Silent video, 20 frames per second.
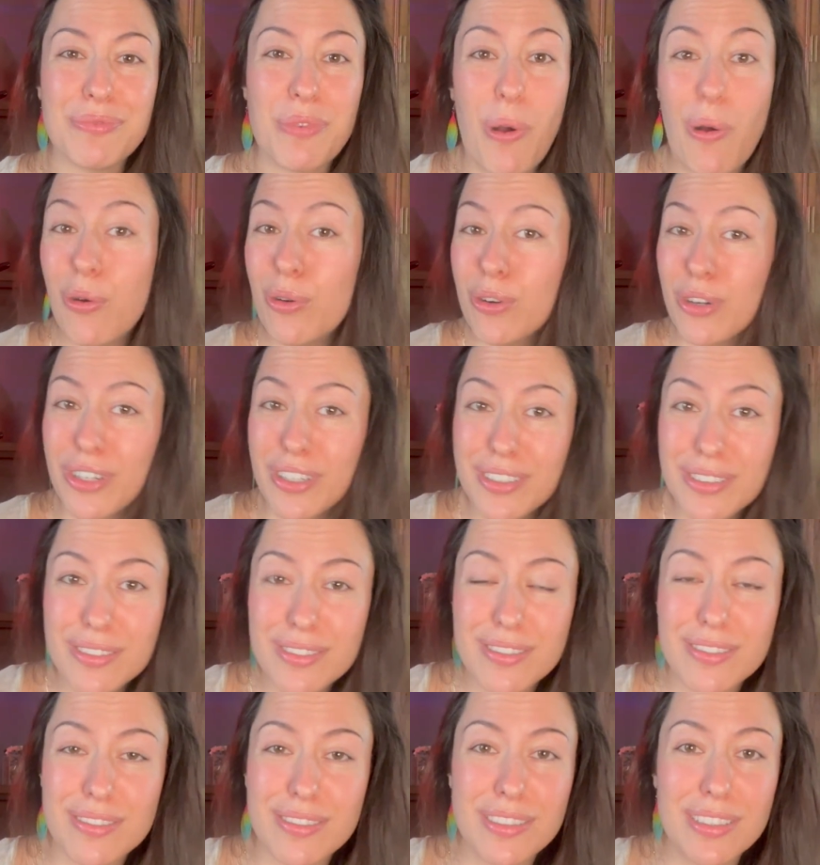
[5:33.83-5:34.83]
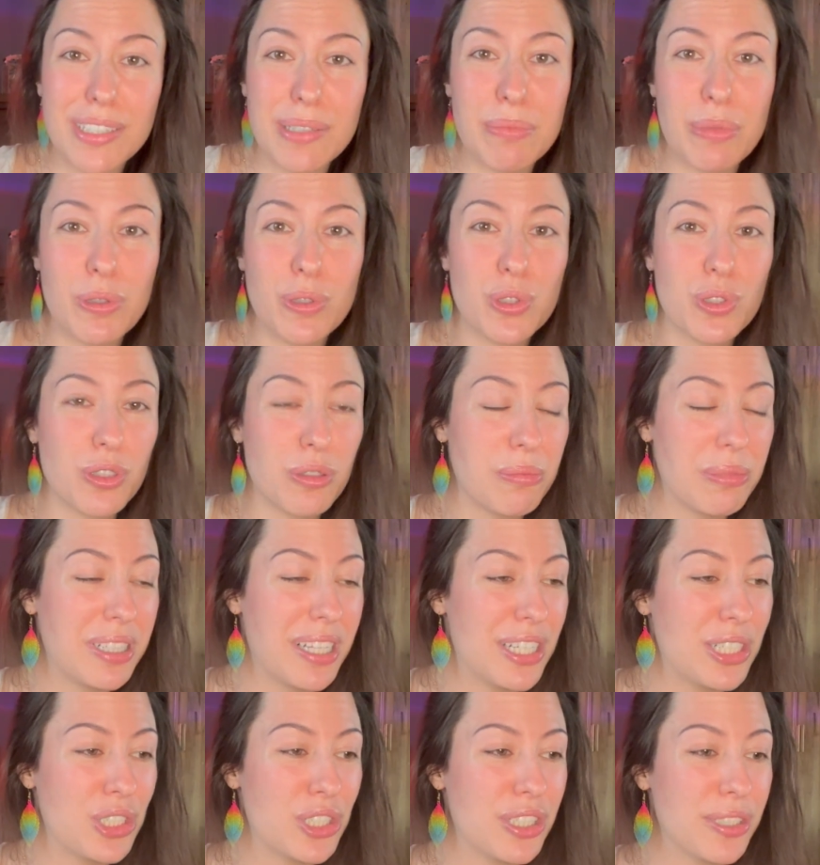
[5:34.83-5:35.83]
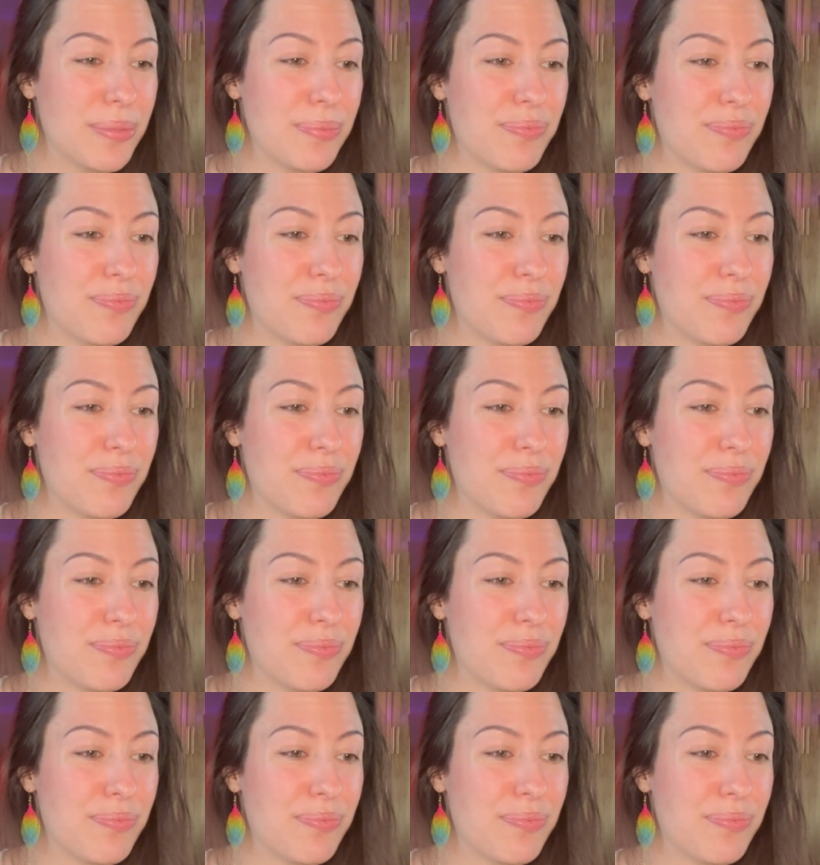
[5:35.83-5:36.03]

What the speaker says: or emotional pleasure,